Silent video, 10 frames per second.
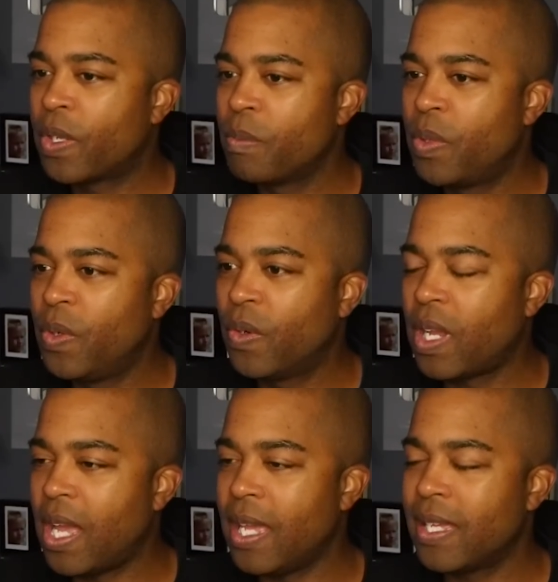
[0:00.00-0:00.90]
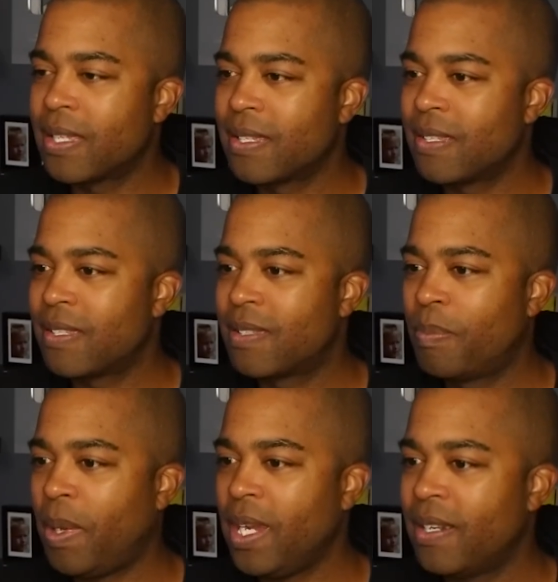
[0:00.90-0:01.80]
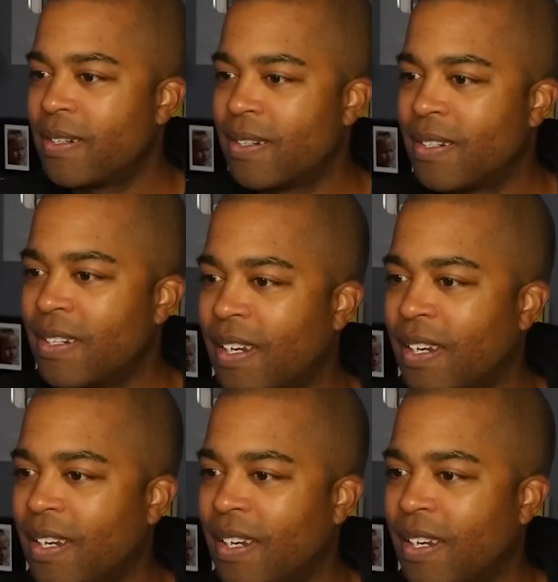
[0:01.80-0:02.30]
the computer guy is a spider.